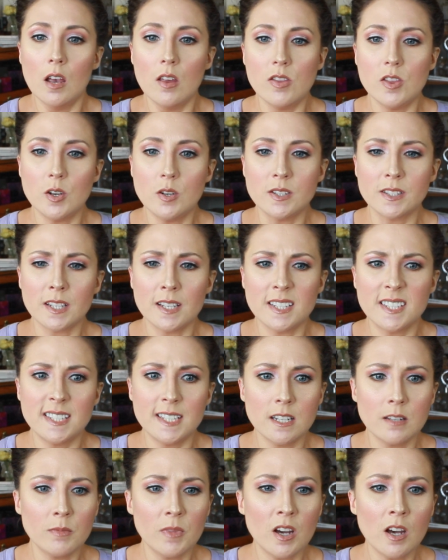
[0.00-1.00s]
There's a
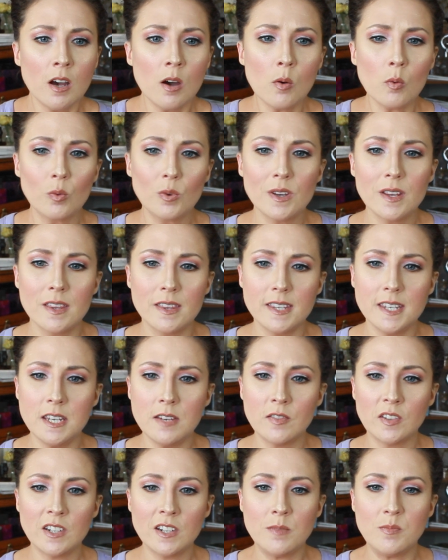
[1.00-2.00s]
stigma with
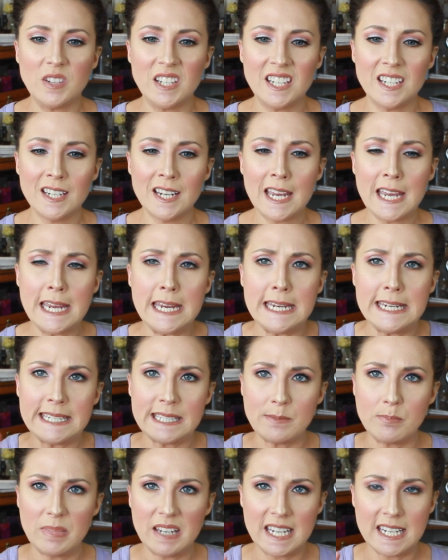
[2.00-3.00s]
even being a
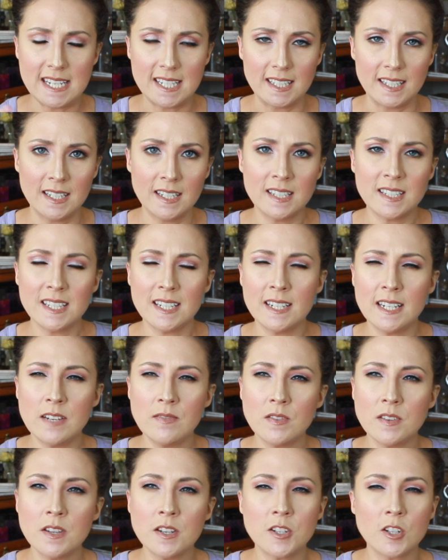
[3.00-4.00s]
dependent, and
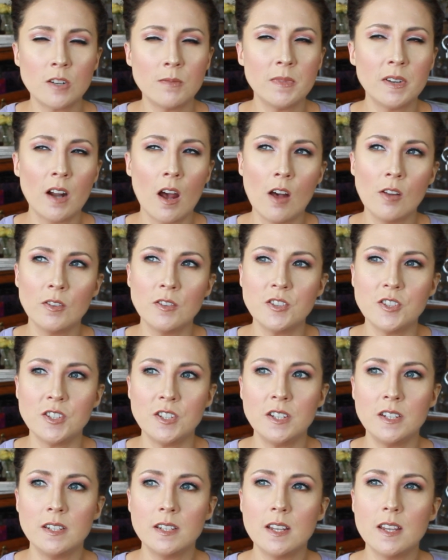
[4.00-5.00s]
even the
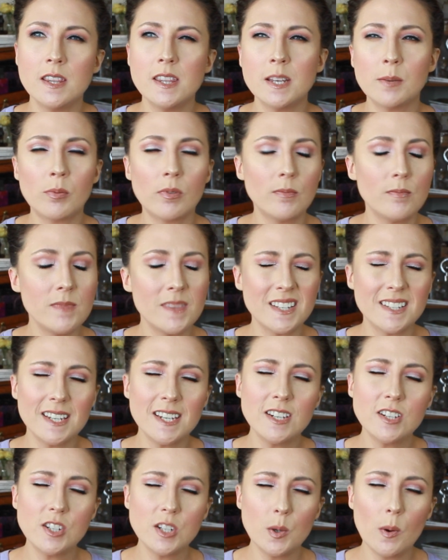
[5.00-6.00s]
terminology. The
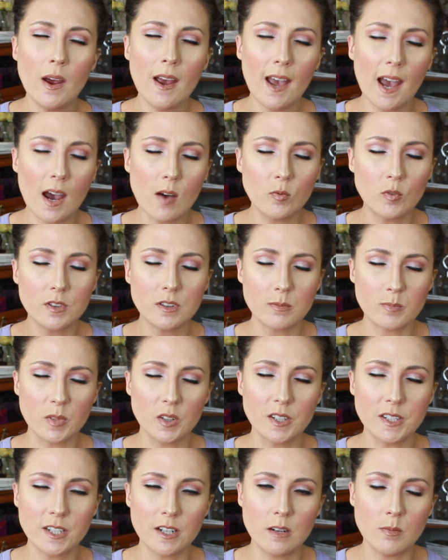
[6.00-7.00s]
issue I have with the
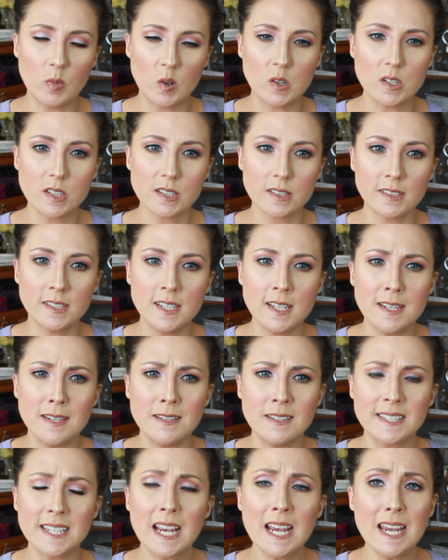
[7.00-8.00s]
military personally
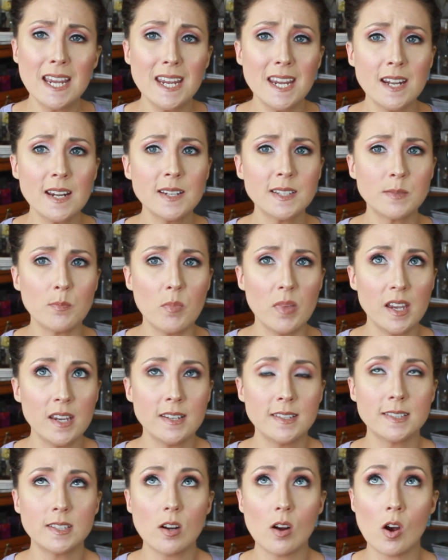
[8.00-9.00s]
is it is
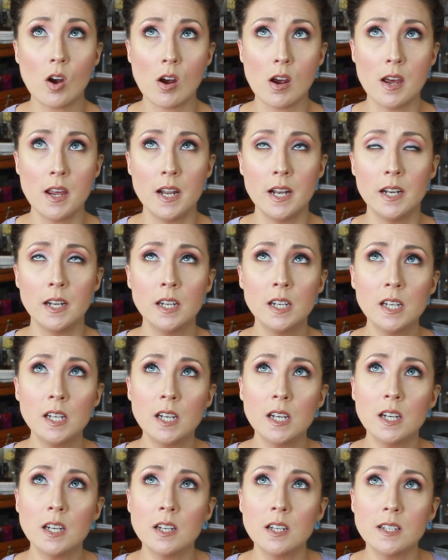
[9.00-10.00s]
based on
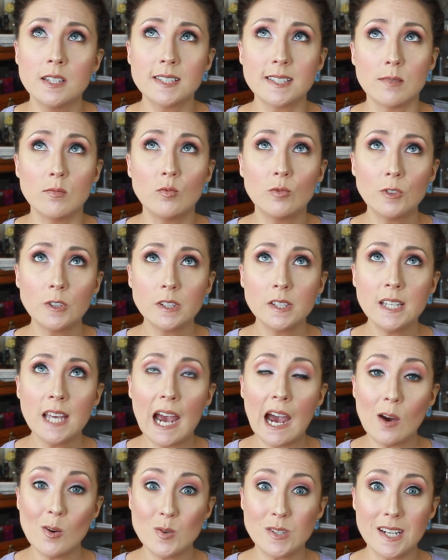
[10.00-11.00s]
some really
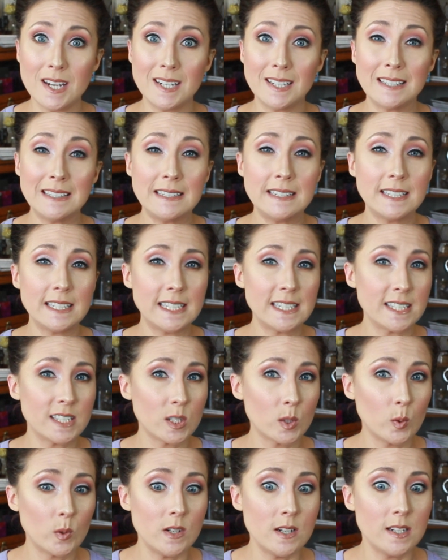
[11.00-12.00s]
outdated,
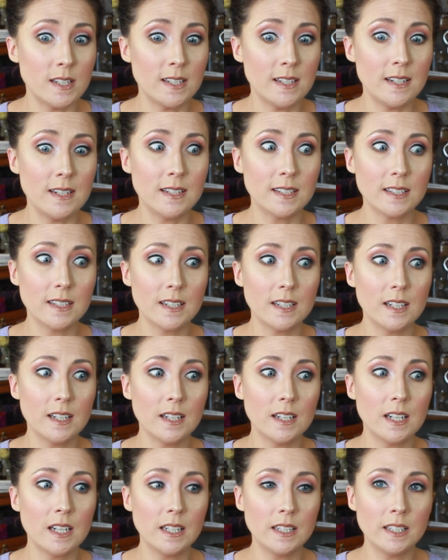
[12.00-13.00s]
antiquated,
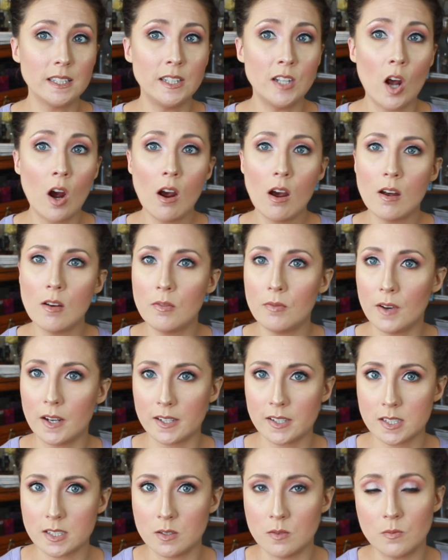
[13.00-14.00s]
not
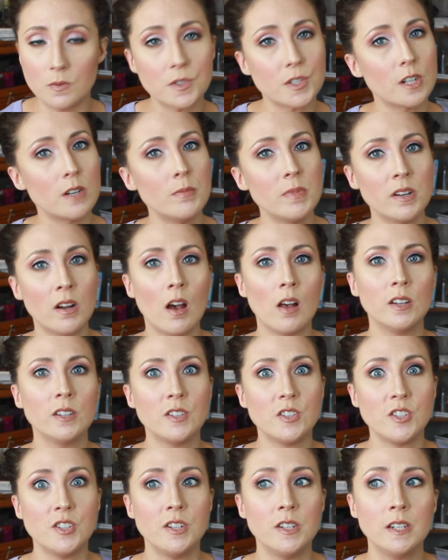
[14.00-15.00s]
effective
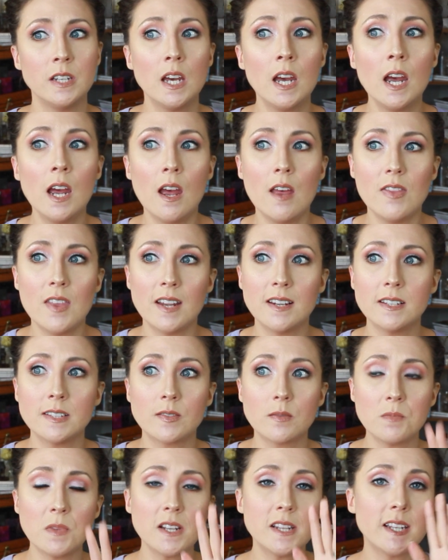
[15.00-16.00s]
terminology that is
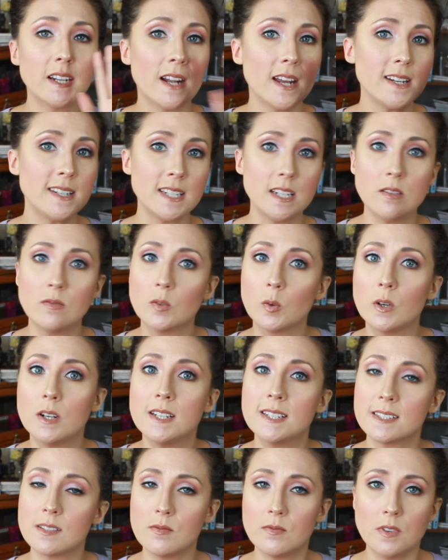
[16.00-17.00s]
from like the
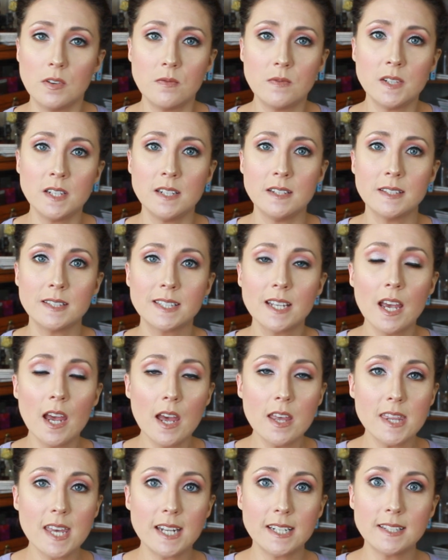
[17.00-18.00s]
1940s and 50s
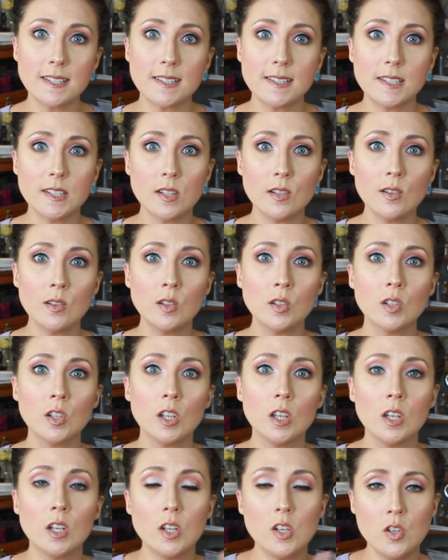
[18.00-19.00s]
that is still
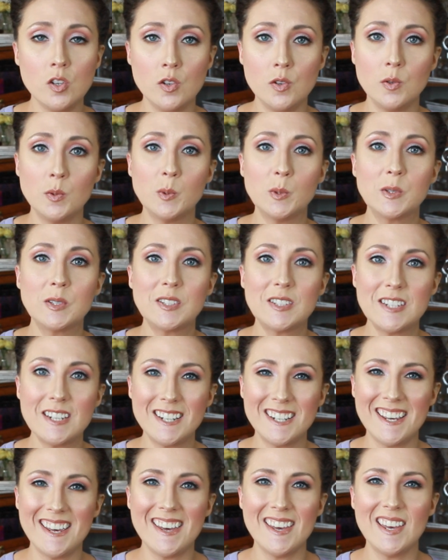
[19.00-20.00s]
used
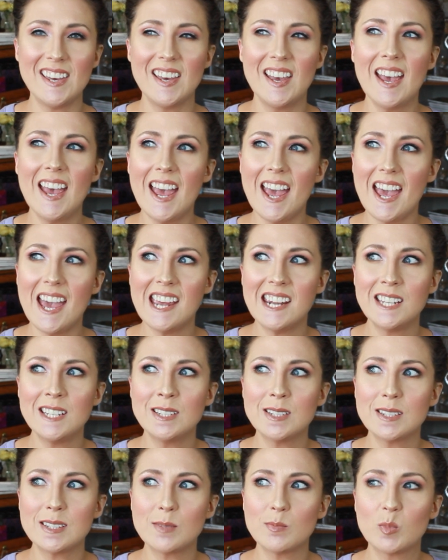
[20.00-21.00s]
today, and
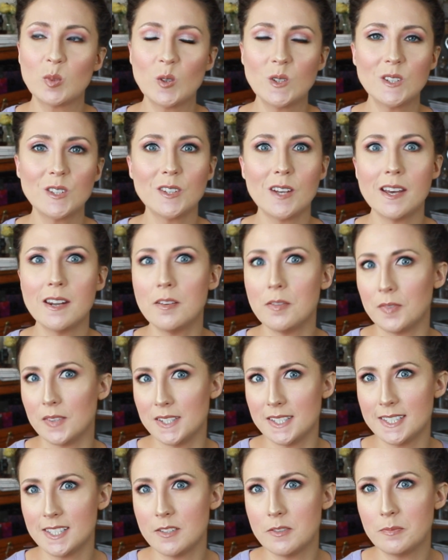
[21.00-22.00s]
it's borderline
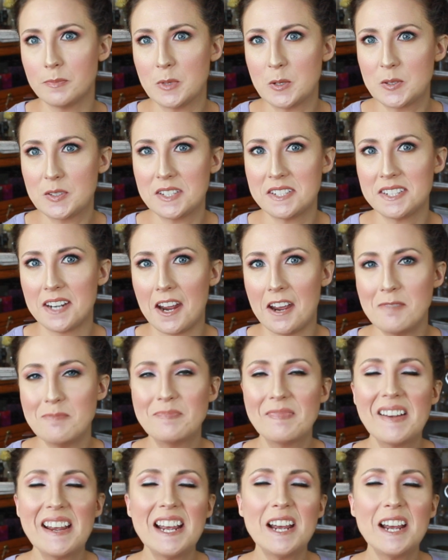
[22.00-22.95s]
offensive most of the time.